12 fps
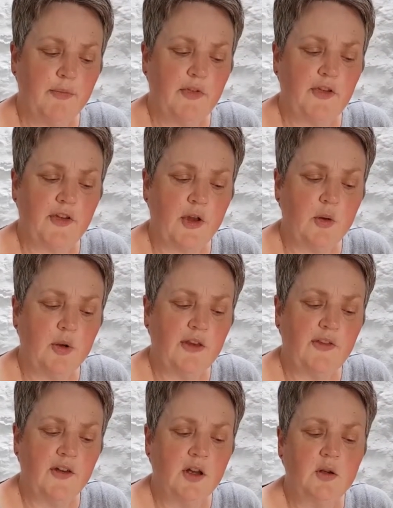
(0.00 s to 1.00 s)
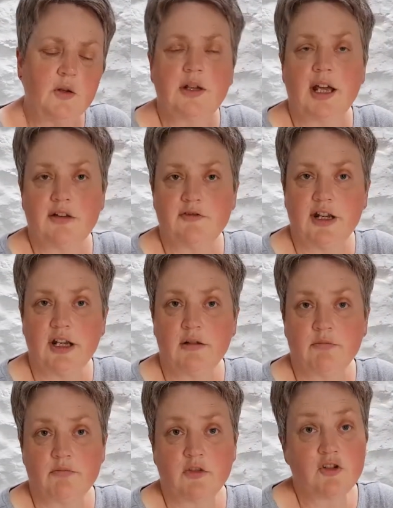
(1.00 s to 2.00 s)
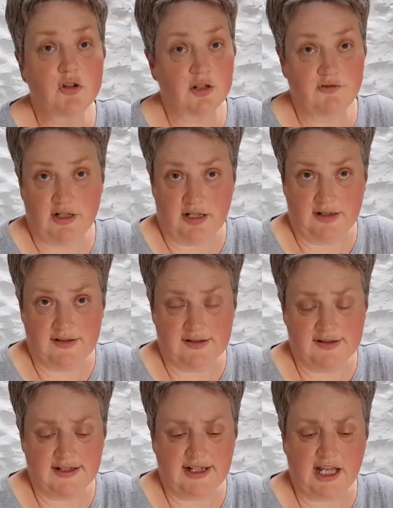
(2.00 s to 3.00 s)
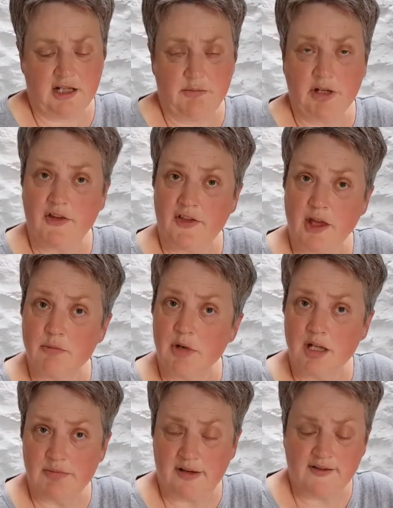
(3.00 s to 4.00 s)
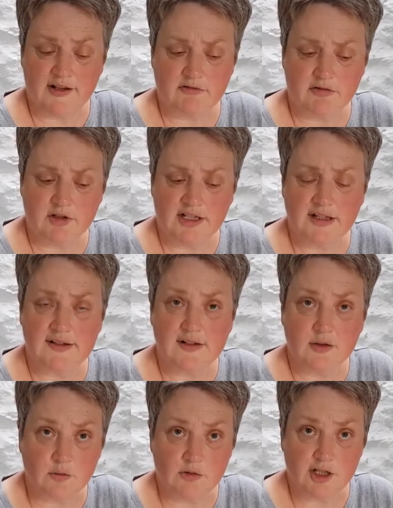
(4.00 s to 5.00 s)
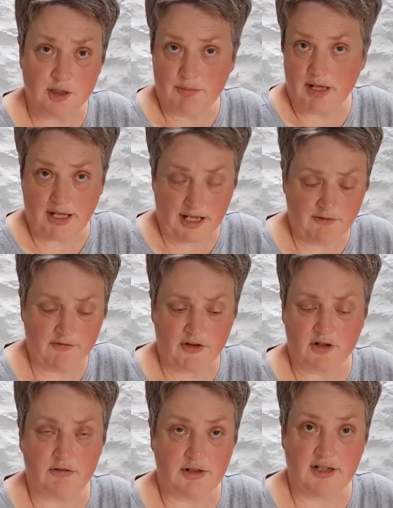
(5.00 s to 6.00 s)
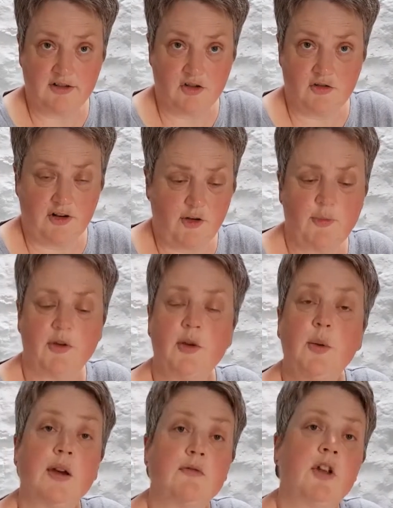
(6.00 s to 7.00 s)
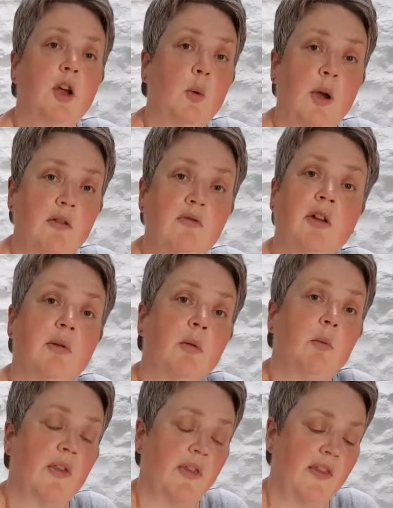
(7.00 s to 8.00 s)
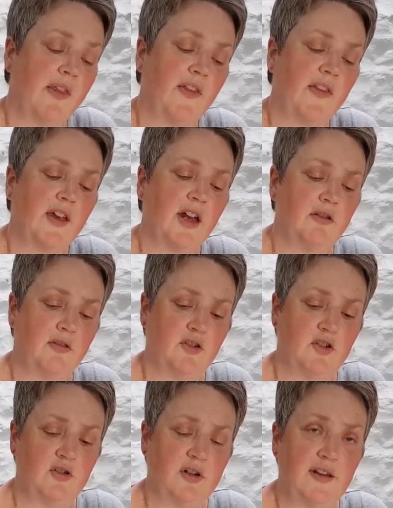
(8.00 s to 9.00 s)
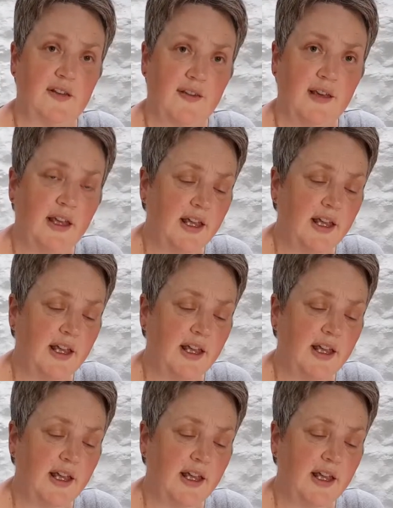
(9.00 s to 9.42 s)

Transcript: So it's no good having the driving licence again, because that might be several years old. It may have the correct address, but you have no way of knowing whether that's the current address.